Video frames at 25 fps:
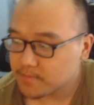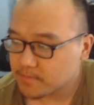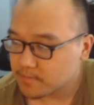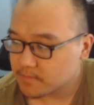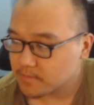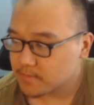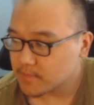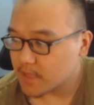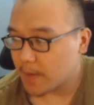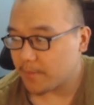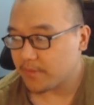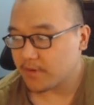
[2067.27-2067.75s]

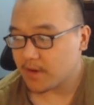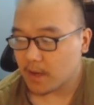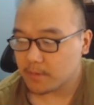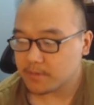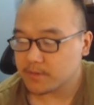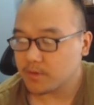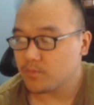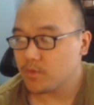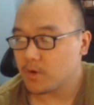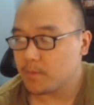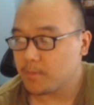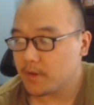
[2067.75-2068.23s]
Having the
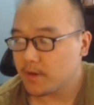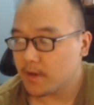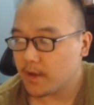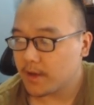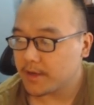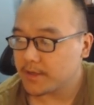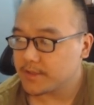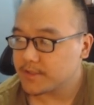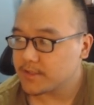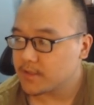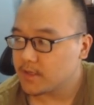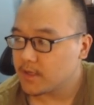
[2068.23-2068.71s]
option would be
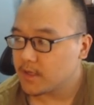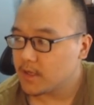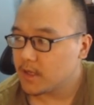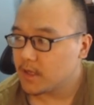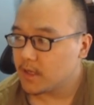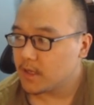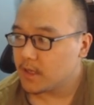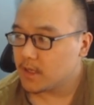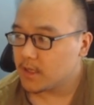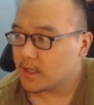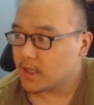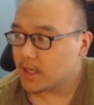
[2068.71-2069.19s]
nice.
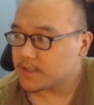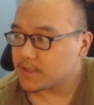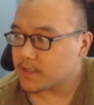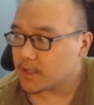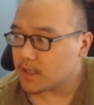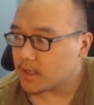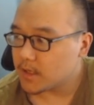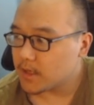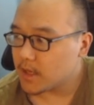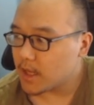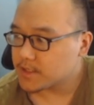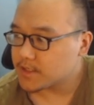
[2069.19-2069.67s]
Let's
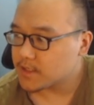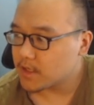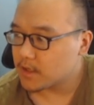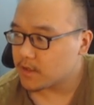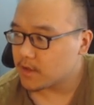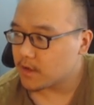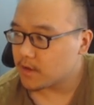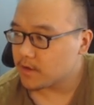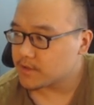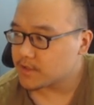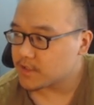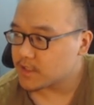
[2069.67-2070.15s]
see. Nexon
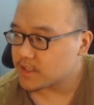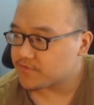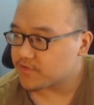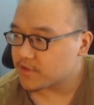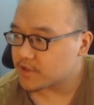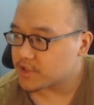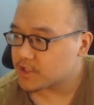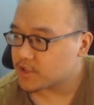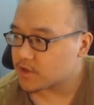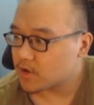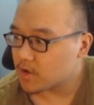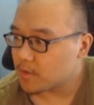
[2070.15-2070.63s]
knows this for
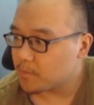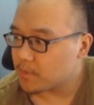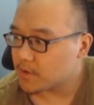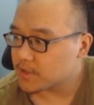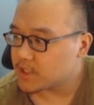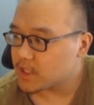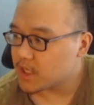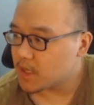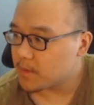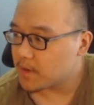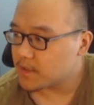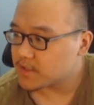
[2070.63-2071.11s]
sure, but
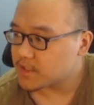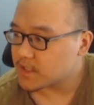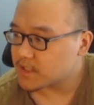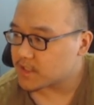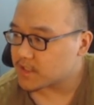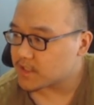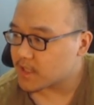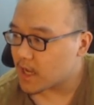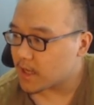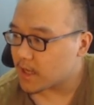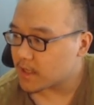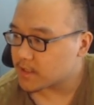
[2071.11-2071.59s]
GMS is
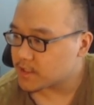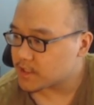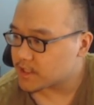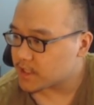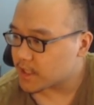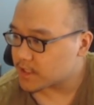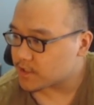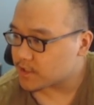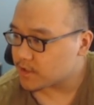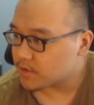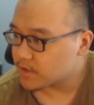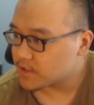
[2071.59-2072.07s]
not
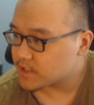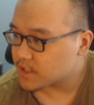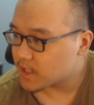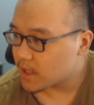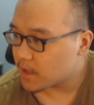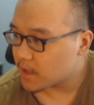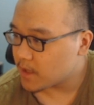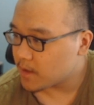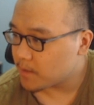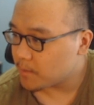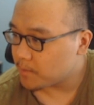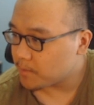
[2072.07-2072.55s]
just
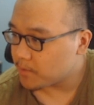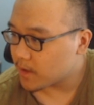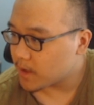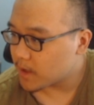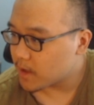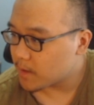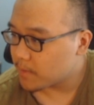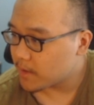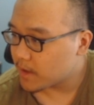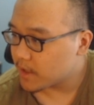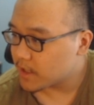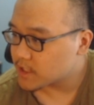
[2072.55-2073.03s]
USA
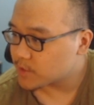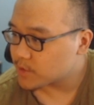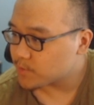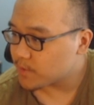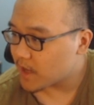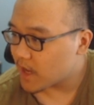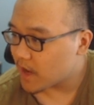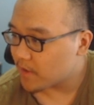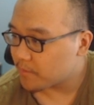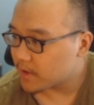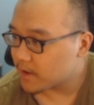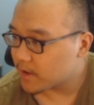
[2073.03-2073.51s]
player base.
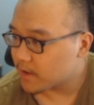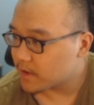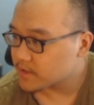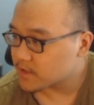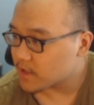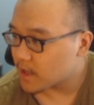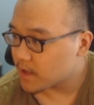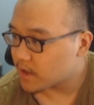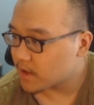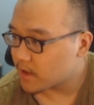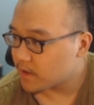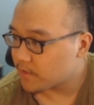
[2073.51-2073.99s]
We have players
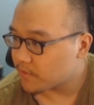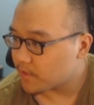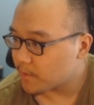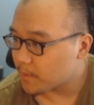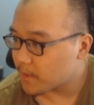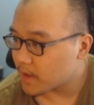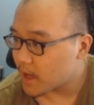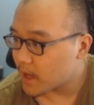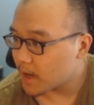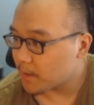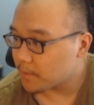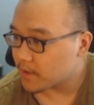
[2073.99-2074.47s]
log in from
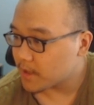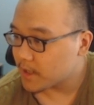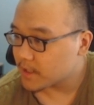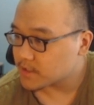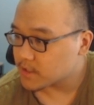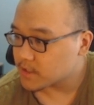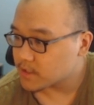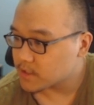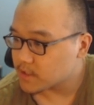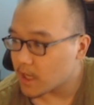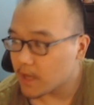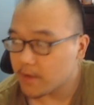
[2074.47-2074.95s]
a lot of
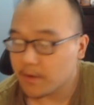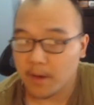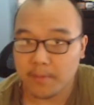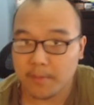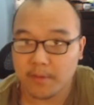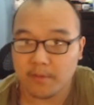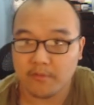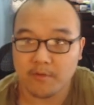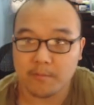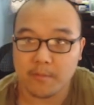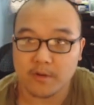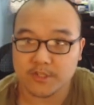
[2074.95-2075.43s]
places. Yeah, you got
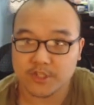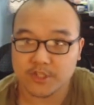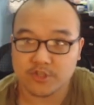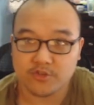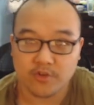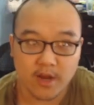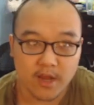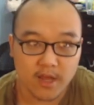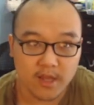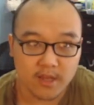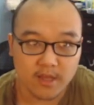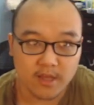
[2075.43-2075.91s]
people from
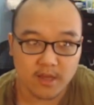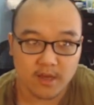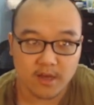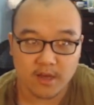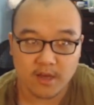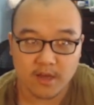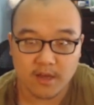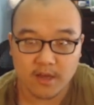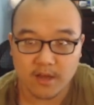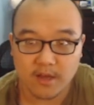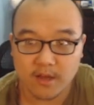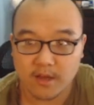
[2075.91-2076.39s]

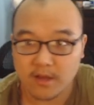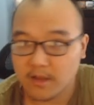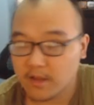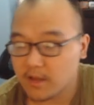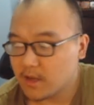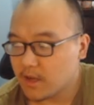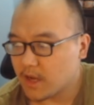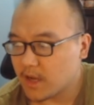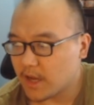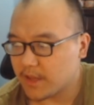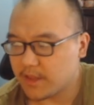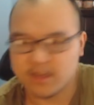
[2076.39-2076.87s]
Australia.
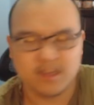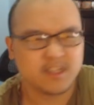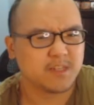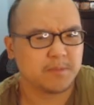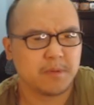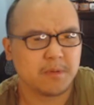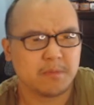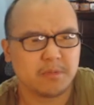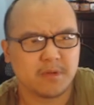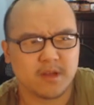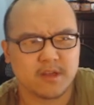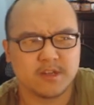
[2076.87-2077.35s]
I think you get some
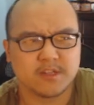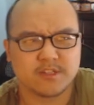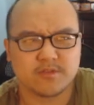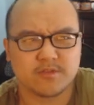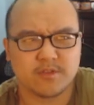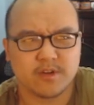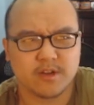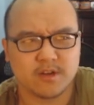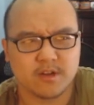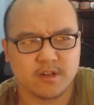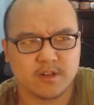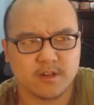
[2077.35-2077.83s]
people from
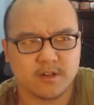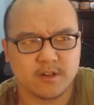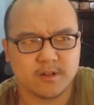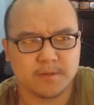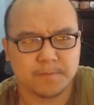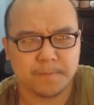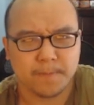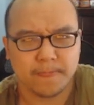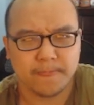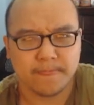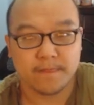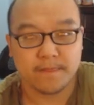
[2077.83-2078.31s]
Israel,
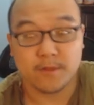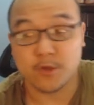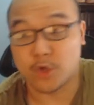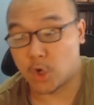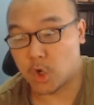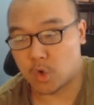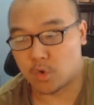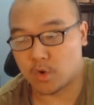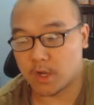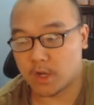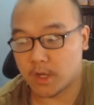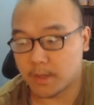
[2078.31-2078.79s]

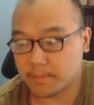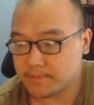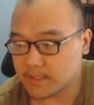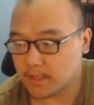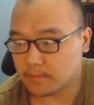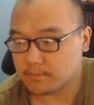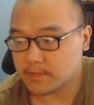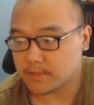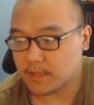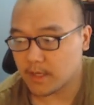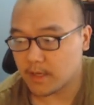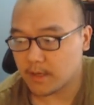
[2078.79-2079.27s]
Europe
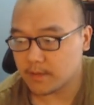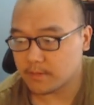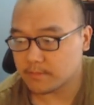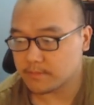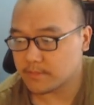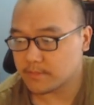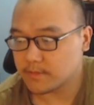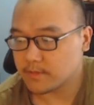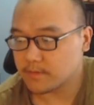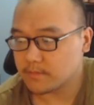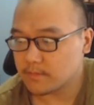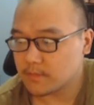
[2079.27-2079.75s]
sometimes.